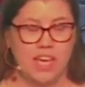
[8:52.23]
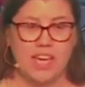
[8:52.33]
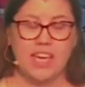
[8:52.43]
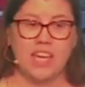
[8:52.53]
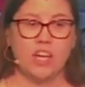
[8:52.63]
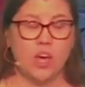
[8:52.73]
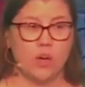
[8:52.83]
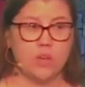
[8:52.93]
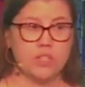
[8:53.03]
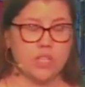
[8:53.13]
He
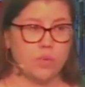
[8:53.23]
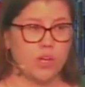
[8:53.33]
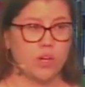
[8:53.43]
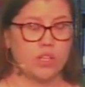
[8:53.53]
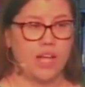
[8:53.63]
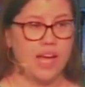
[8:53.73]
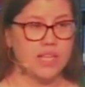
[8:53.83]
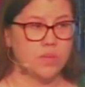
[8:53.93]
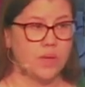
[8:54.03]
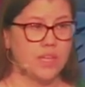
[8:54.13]
knows, as we heard
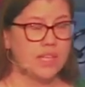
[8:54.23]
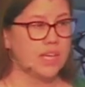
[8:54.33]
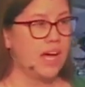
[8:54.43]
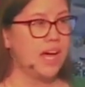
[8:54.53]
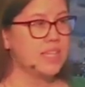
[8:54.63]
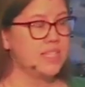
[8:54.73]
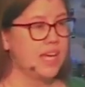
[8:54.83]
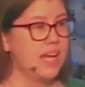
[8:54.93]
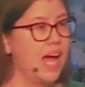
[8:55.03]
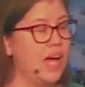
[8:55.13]
last week, that God
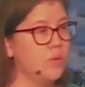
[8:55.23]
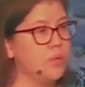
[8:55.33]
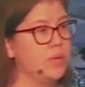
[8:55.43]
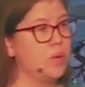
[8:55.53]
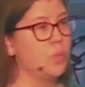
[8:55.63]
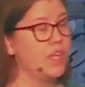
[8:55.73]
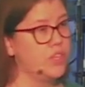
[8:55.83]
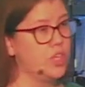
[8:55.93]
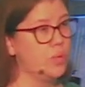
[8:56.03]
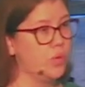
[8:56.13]
said, I will be
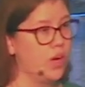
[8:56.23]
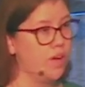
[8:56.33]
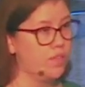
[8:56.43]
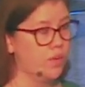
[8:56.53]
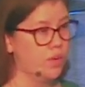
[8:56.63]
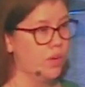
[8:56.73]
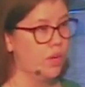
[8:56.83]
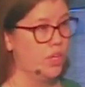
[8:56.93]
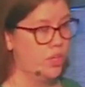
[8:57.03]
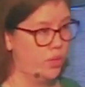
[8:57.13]
with you wherever
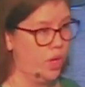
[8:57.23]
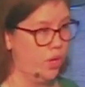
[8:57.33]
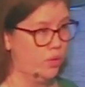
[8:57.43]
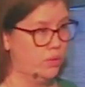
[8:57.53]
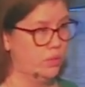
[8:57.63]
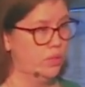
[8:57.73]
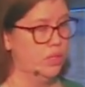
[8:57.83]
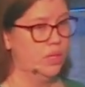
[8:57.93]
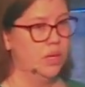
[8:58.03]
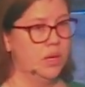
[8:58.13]
you go,
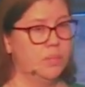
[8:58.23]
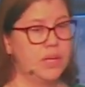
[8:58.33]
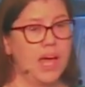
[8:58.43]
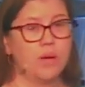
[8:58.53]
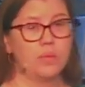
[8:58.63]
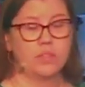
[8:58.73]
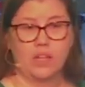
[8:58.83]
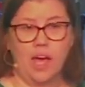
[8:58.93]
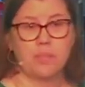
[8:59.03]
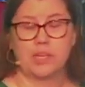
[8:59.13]
but I will
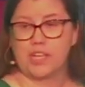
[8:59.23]
not be